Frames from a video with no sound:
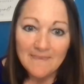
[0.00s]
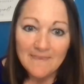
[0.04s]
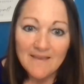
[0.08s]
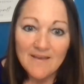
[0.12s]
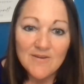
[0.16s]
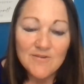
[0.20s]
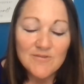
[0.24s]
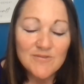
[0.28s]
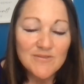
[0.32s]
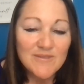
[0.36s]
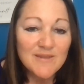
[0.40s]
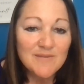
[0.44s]
Oh,
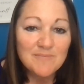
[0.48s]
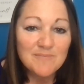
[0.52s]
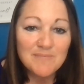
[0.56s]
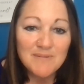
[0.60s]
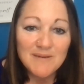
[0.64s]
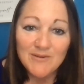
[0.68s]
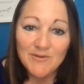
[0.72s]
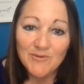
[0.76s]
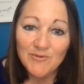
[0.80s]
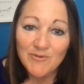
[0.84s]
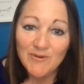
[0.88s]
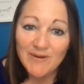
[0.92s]
that'd
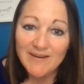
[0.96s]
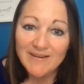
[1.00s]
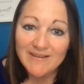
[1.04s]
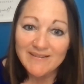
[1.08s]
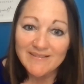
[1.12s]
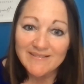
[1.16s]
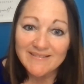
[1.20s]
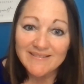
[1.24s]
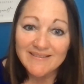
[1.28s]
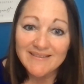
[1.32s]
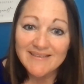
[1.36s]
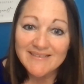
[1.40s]
be
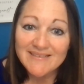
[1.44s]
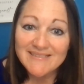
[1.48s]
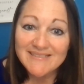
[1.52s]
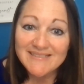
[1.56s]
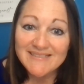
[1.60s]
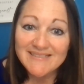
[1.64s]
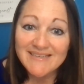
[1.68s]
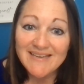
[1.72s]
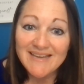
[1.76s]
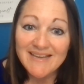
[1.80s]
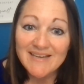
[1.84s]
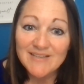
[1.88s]
great. Yes,
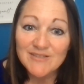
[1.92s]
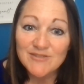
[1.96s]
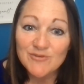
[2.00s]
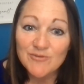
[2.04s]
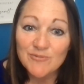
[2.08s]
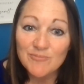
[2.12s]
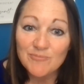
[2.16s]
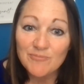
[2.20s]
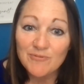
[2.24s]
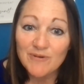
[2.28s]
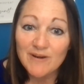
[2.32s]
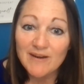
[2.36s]
the actual
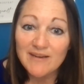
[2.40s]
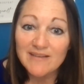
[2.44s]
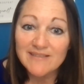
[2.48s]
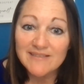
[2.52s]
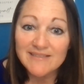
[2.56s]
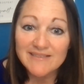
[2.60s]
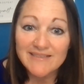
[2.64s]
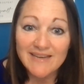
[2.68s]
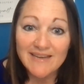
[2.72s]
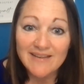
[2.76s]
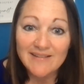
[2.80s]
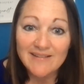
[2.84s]

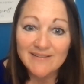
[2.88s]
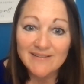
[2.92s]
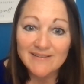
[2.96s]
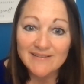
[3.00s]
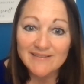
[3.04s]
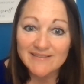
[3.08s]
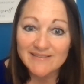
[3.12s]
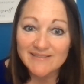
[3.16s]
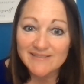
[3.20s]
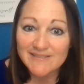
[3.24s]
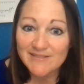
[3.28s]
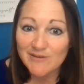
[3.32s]
practicality
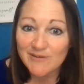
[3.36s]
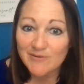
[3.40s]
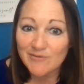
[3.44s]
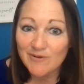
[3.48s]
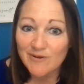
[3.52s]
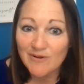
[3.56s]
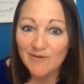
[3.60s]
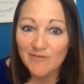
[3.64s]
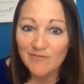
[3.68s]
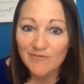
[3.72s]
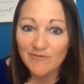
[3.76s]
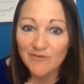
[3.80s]
is so
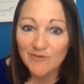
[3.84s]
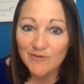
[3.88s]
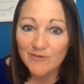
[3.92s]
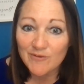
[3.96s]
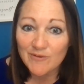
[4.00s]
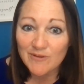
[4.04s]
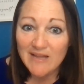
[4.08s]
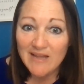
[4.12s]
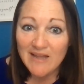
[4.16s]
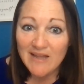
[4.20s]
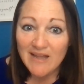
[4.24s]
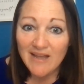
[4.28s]
helpful.
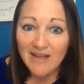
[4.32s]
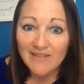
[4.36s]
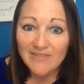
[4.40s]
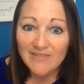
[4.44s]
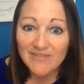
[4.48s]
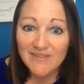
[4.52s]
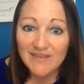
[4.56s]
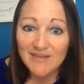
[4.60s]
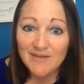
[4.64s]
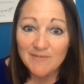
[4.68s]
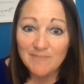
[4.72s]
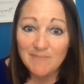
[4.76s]
I
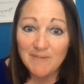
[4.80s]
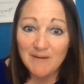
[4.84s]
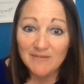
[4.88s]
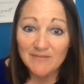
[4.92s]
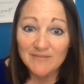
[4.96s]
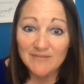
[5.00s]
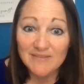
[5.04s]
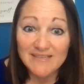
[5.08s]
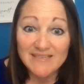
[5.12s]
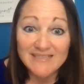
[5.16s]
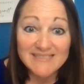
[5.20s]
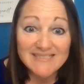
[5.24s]
think about
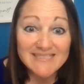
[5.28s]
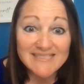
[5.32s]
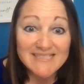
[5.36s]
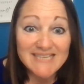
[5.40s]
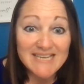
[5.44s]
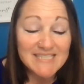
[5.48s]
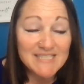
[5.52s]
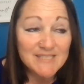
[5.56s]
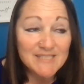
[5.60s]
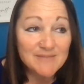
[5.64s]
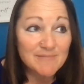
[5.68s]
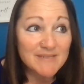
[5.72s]
the
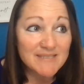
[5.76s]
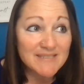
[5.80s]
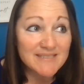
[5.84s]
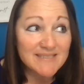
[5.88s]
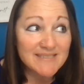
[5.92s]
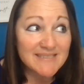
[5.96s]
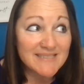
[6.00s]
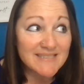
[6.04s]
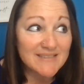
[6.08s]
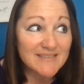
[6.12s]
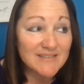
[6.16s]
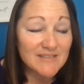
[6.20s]

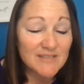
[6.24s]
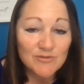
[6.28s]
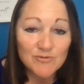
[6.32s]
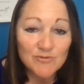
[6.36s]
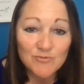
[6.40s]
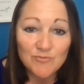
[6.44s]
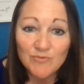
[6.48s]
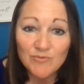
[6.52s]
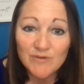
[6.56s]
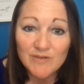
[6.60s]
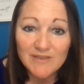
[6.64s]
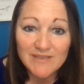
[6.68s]
assessments. It
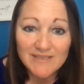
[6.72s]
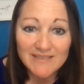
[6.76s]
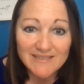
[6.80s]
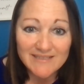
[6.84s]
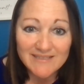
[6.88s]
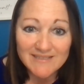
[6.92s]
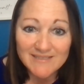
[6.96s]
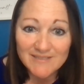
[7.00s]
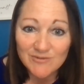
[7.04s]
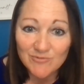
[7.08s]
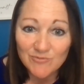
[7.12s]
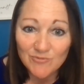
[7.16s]
really
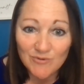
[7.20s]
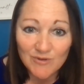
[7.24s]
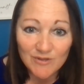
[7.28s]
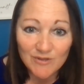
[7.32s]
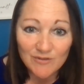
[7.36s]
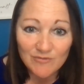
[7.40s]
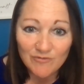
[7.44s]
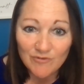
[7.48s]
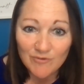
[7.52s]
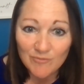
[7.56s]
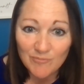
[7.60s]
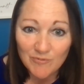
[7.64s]
is a
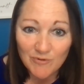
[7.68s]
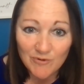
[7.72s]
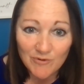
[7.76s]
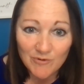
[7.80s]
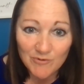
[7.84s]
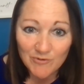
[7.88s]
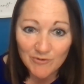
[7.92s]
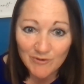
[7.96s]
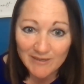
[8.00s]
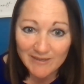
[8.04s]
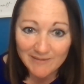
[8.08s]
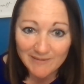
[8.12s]
wonderful
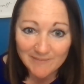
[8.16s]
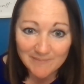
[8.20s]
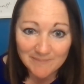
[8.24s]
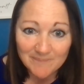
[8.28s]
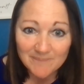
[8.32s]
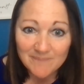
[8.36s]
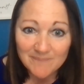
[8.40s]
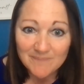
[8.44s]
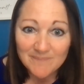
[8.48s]
program.